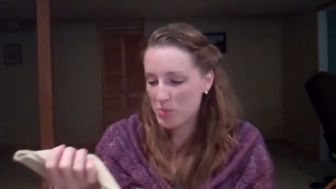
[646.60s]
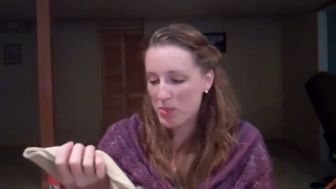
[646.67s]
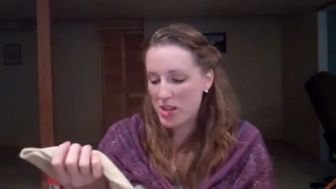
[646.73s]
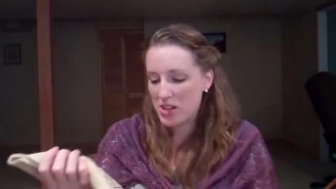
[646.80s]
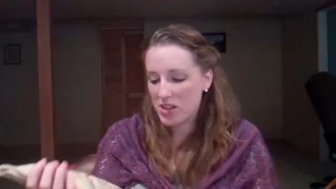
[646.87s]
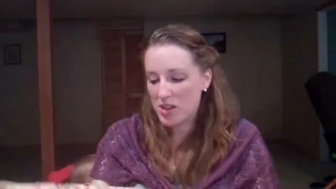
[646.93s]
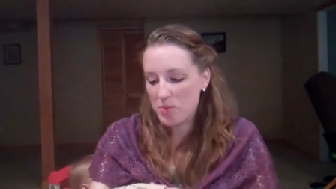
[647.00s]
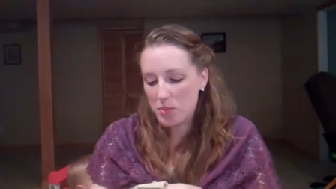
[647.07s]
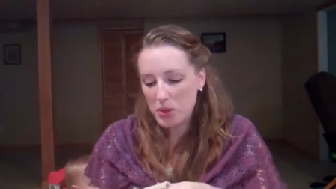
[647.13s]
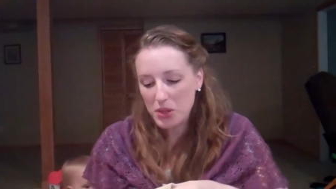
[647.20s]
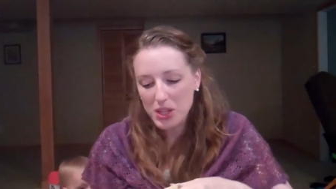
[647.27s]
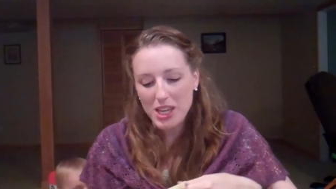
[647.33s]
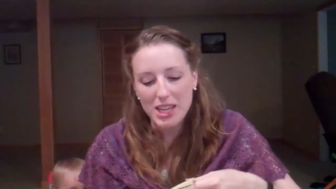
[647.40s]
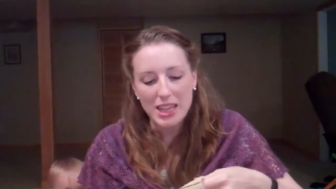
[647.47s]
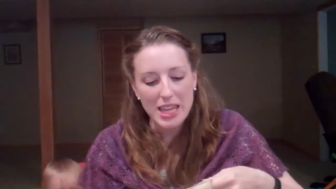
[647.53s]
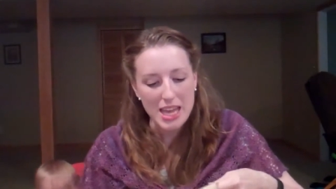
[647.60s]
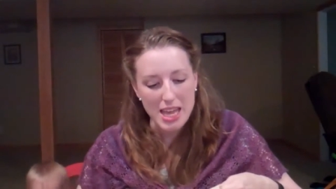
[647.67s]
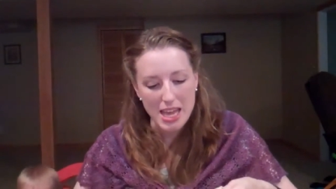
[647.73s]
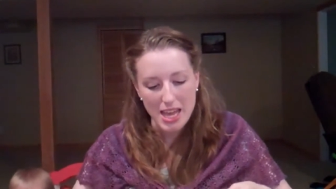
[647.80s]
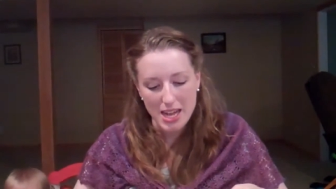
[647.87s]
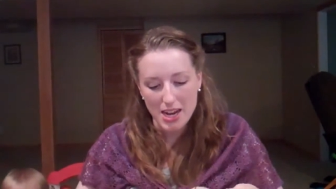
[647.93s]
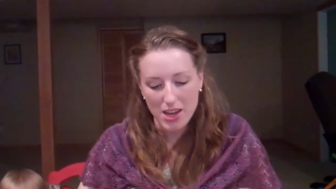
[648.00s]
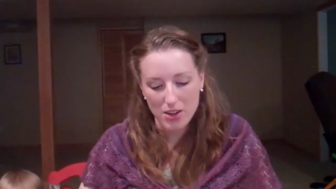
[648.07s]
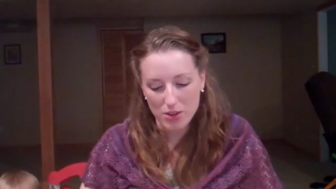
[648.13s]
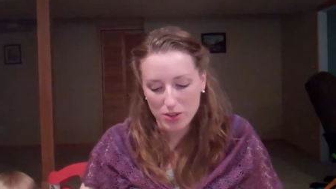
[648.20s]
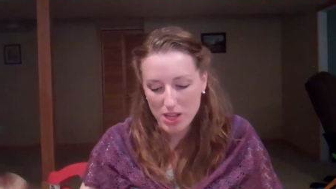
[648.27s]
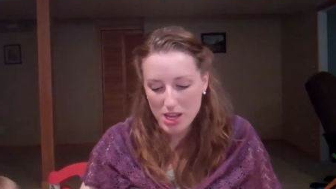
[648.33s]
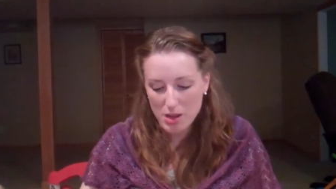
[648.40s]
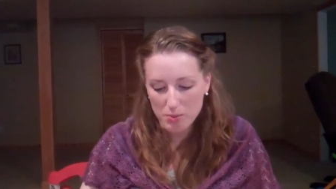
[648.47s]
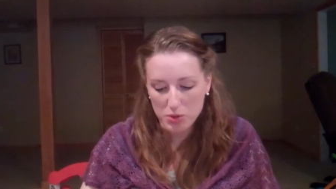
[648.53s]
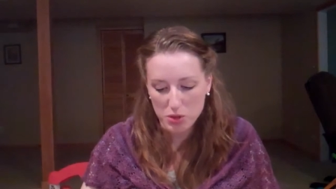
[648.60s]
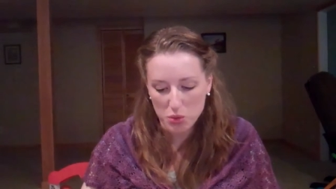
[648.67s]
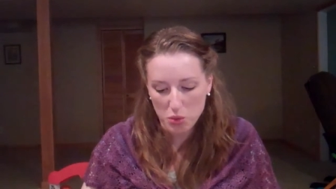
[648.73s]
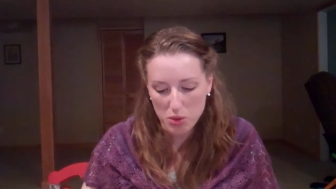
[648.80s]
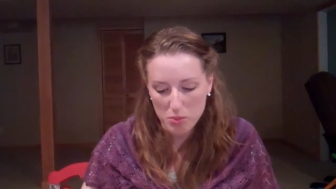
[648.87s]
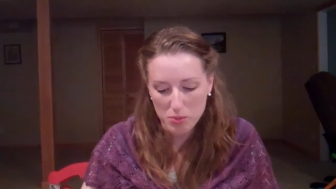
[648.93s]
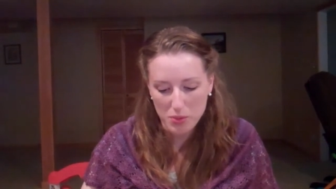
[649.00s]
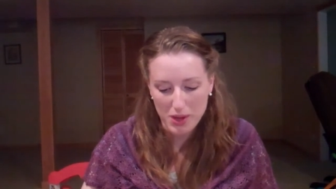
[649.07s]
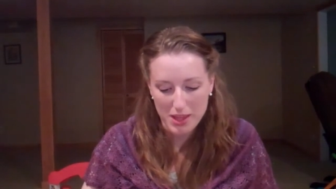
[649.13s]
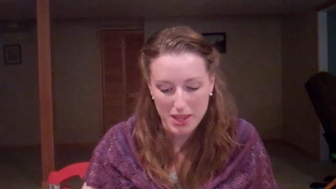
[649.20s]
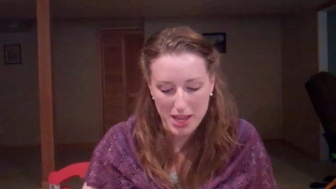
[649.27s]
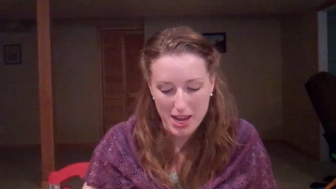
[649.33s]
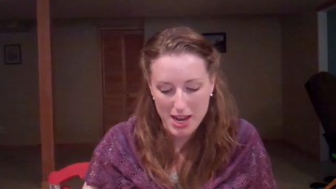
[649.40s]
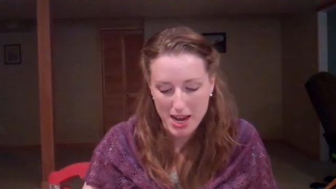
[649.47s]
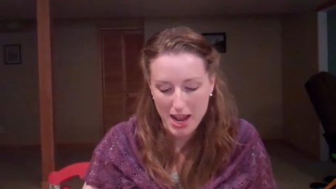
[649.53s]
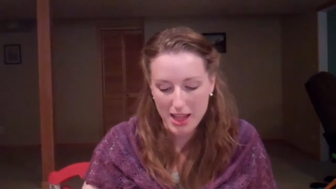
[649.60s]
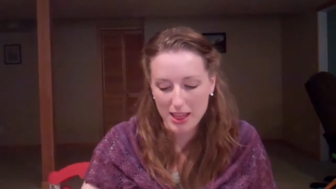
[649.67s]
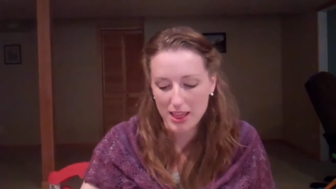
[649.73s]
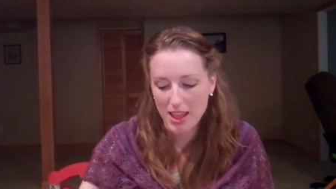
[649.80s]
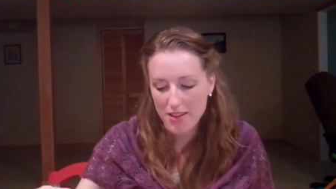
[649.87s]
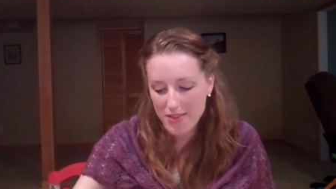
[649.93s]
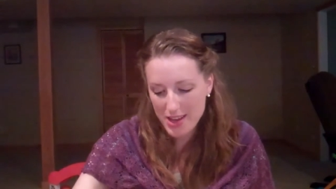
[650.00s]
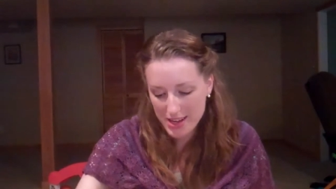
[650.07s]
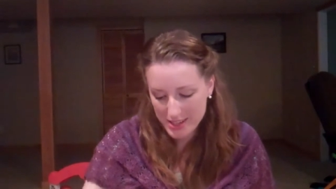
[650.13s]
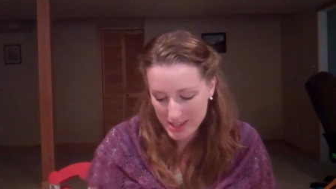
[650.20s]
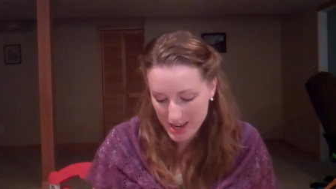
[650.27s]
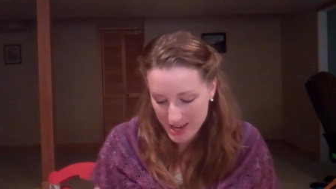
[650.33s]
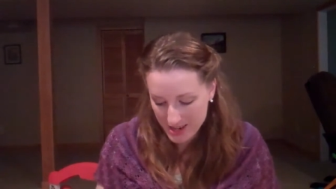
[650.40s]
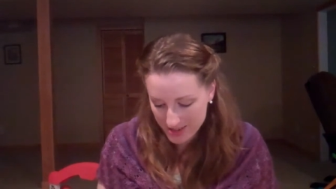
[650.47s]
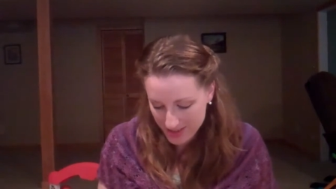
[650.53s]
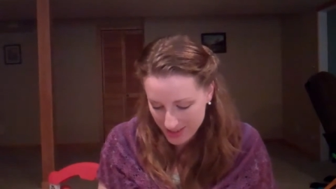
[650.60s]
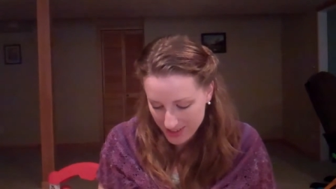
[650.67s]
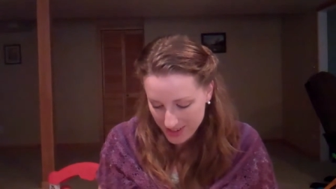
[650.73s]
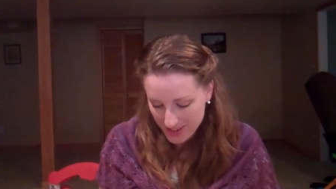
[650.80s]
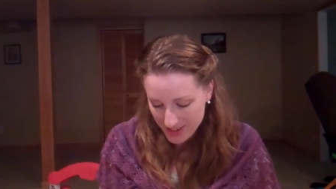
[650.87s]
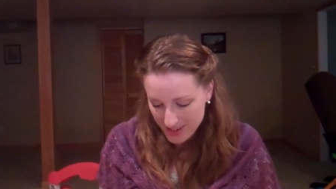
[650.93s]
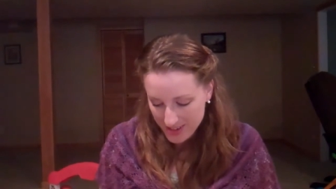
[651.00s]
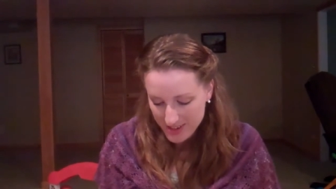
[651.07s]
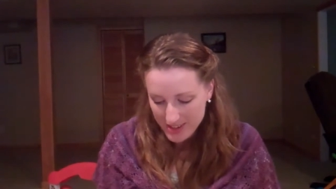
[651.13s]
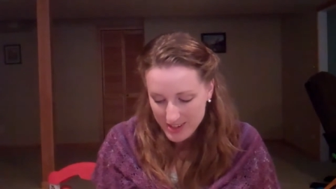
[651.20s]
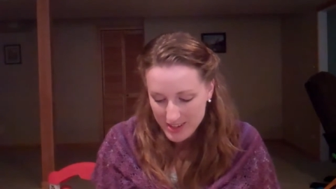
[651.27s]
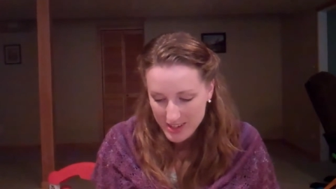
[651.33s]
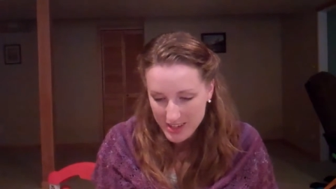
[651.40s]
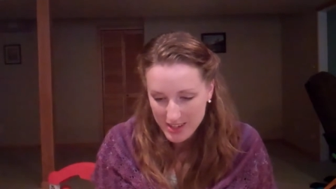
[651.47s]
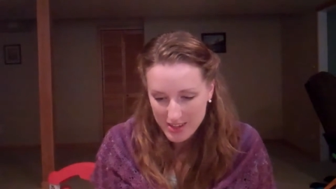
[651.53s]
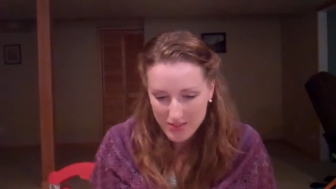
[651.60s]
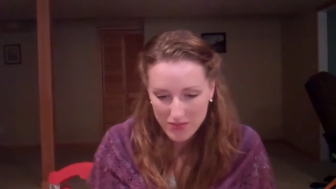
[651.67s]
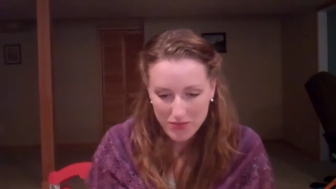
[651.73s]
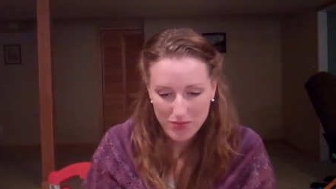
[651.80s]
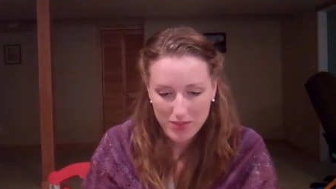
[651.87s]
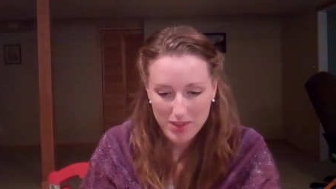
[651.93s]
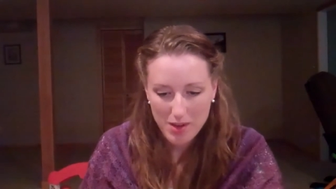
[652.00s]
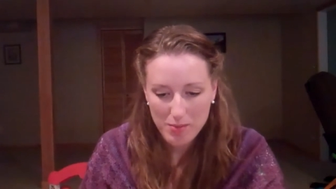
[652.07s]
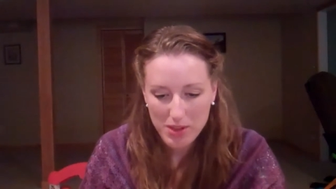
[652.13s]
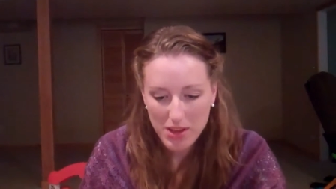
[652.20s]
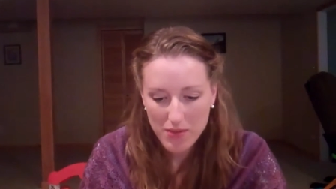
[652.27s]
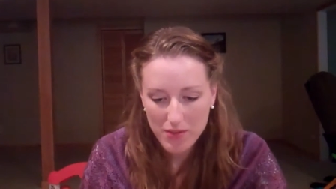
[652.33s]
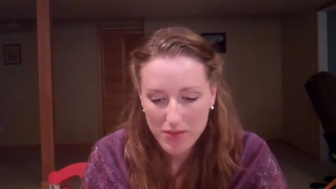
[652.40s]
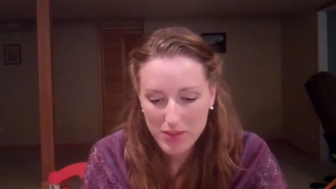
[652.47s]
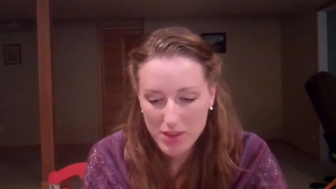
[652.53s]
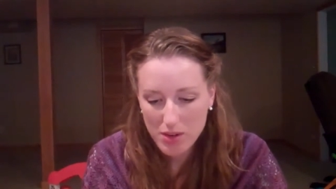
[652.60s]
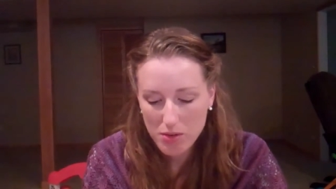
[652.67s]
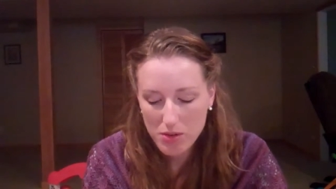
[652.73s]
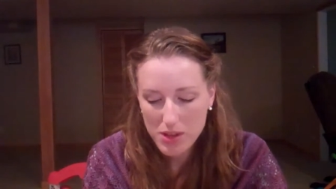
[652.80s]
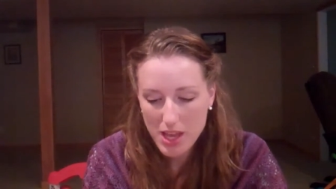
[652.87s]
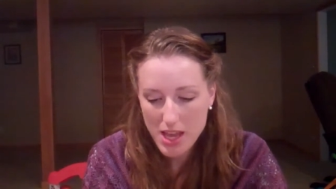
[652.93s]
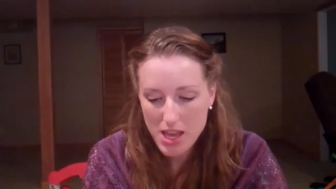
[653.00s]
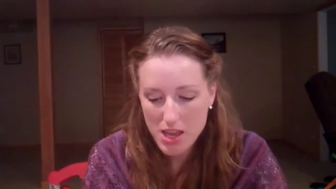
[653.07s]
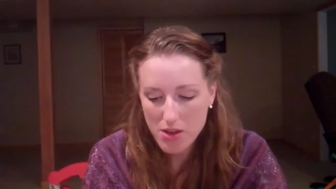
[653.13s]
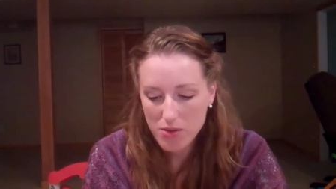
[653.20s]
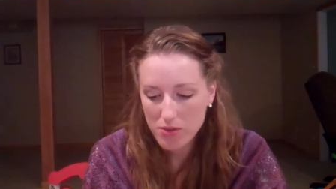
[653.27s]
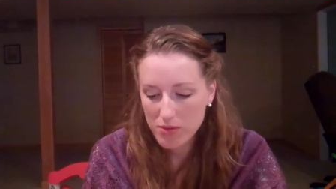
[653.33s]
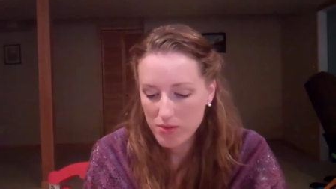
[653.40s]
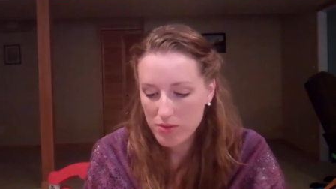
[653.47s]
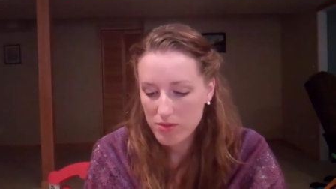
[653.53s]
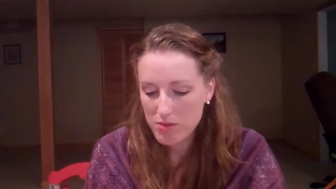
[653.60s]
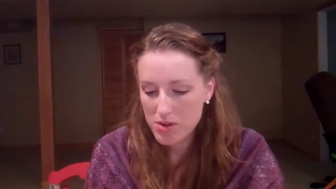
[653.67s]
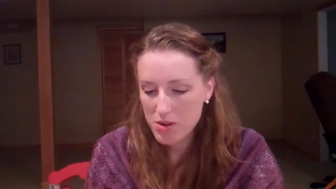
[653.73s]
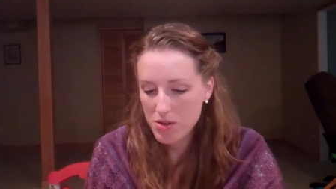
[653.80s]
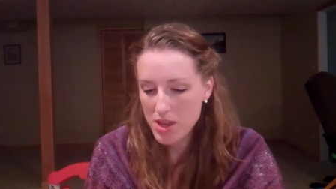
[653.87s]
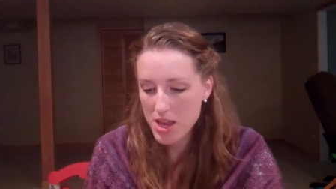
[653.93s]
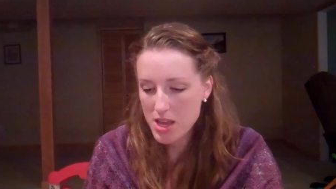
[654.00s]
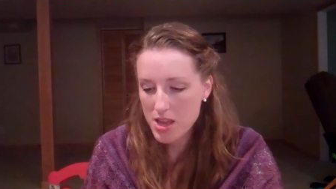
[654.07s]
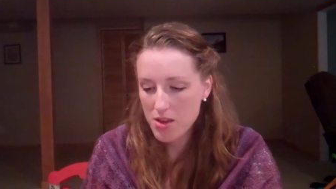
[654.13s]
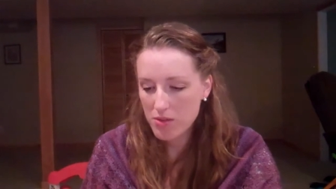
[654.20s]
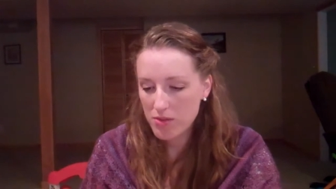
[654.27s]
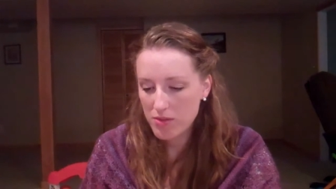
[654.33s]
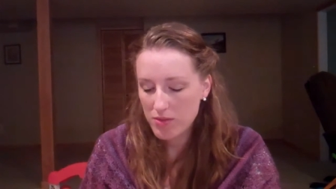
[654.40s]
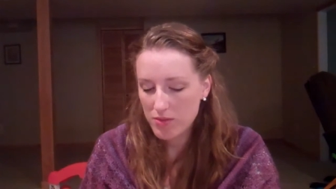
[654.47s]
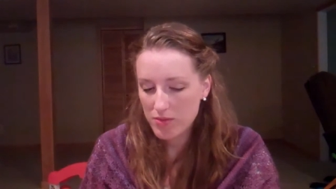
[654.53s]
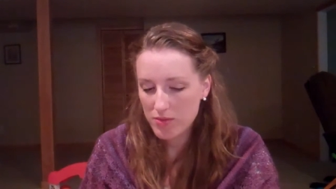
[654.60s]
I've just been completely and utterly absorbed with it, and I love it, and I'm no, thank you. No, thank you.